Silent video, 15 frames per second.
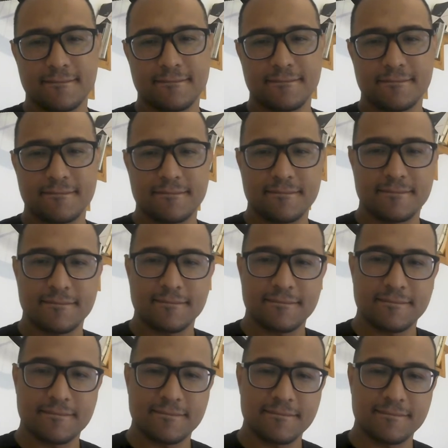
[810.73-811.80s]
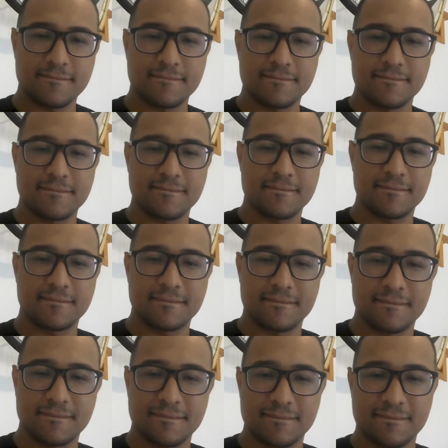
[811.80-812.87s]

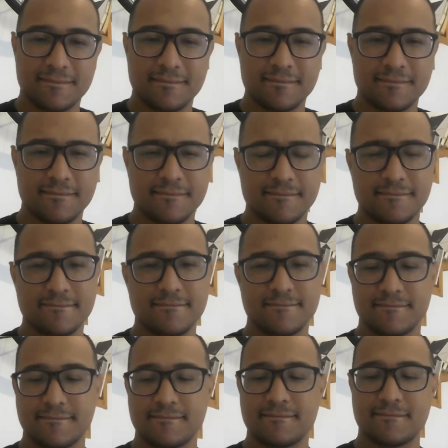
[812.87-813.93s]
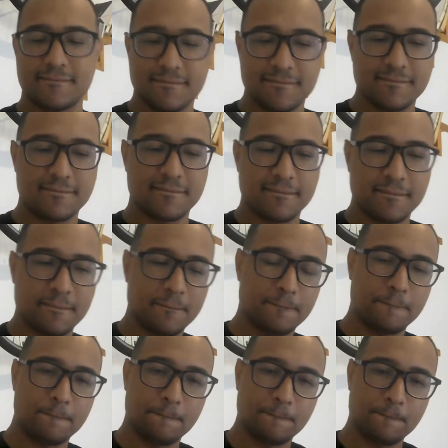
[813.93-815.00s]

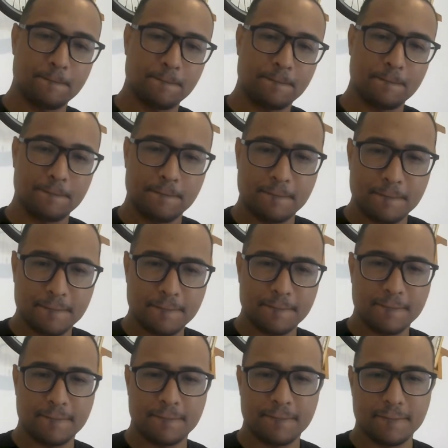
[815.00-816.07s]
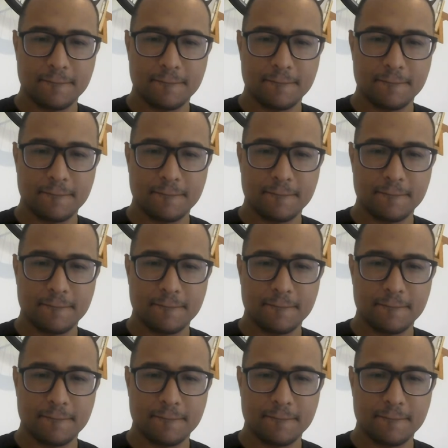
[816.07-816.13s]
[no speech]